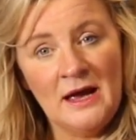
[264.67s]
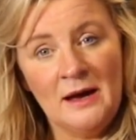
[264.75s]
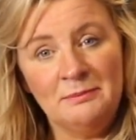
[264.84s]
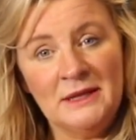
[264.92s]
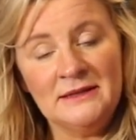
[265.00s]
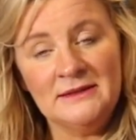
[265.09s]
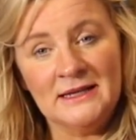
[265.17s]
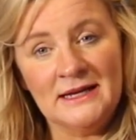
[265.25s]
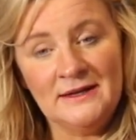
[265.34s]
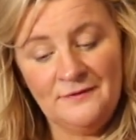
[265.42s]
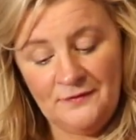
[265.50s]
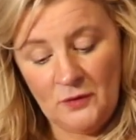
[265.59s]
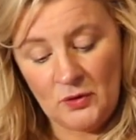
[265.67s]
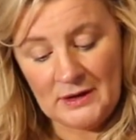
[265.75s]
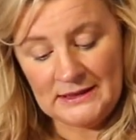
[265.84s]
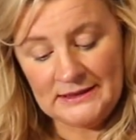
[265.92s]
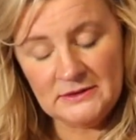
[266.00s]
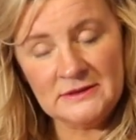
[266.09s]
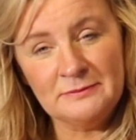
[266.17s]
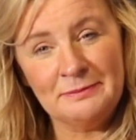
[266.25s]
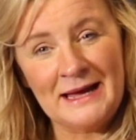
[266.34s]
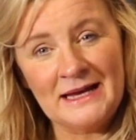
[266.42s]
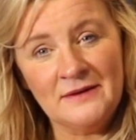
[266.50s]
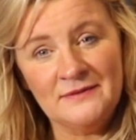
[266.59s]
a blunt knife or a little
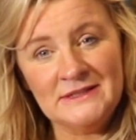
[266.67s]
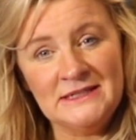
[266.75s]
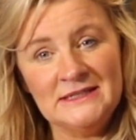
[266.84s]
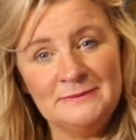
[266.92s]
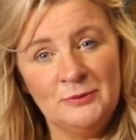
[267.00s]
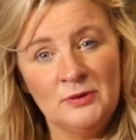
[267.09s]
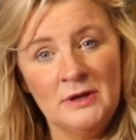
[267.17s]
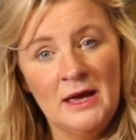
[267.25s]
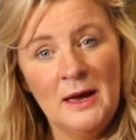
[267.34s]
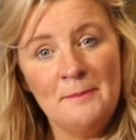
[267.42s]
back of a teaspoon,